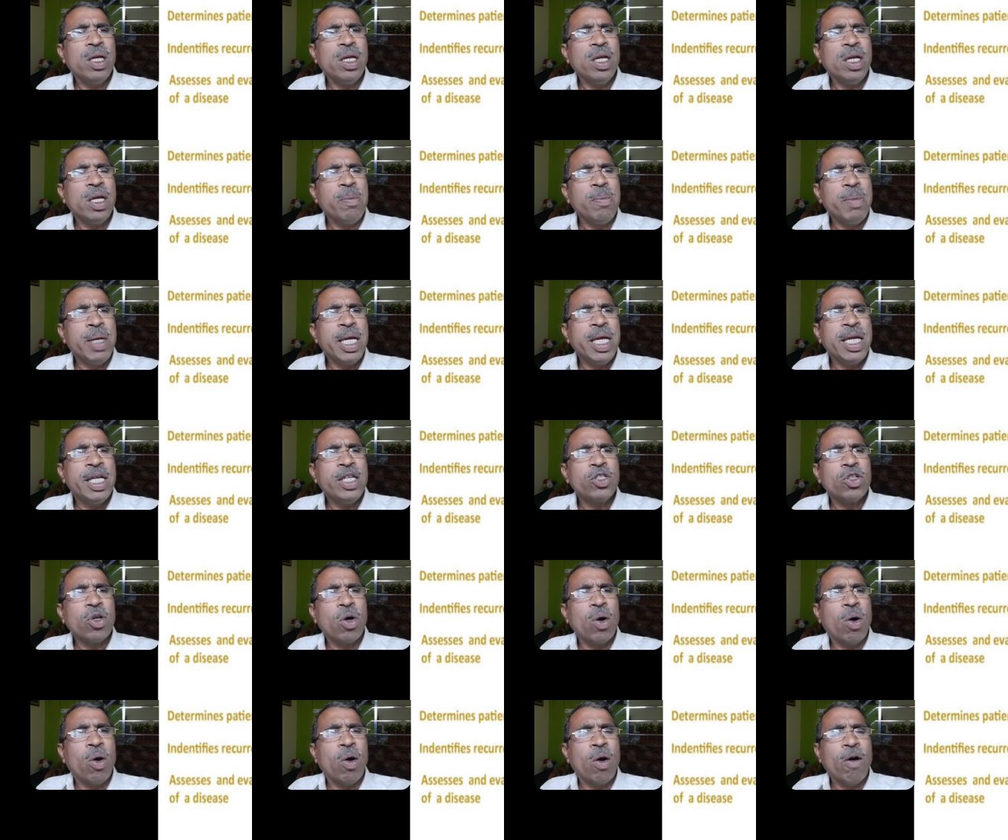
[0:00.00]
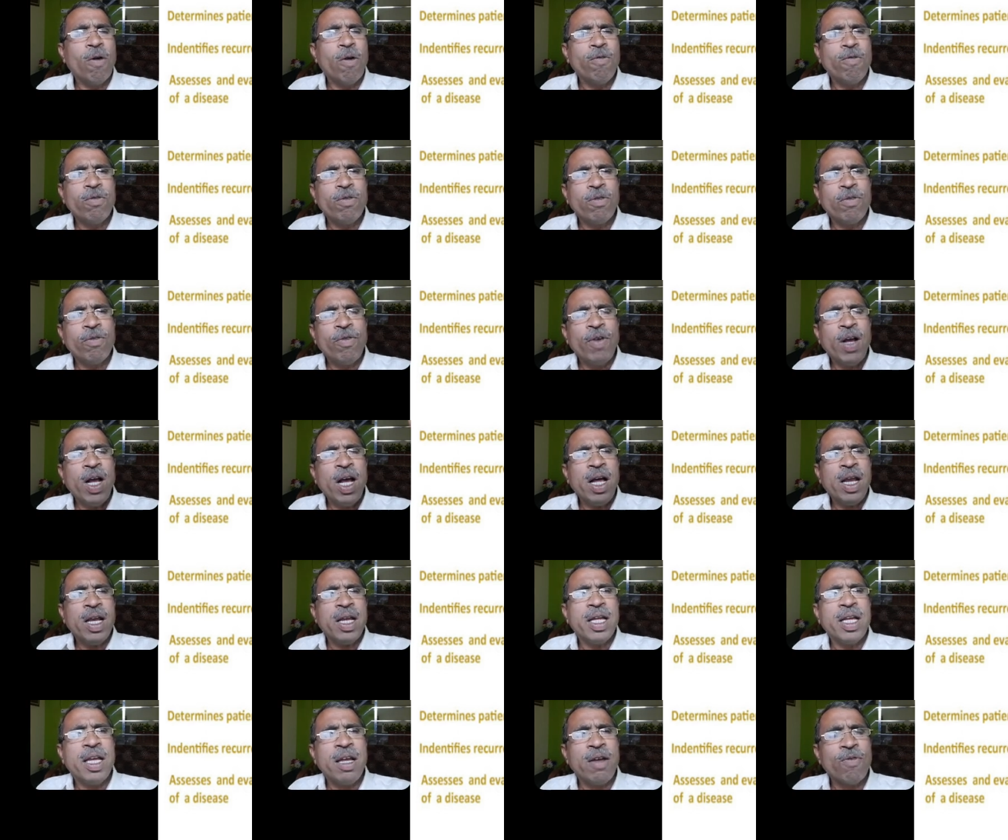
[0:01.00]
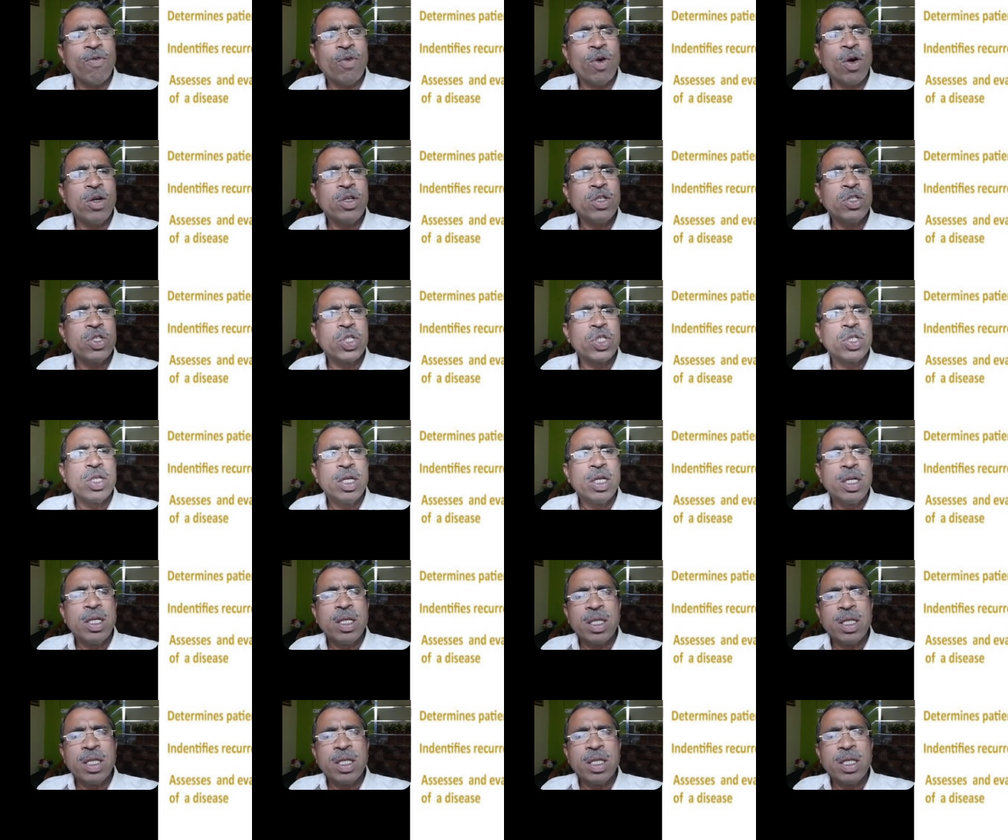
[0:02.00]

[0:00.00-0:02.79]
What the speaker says: image of where he wants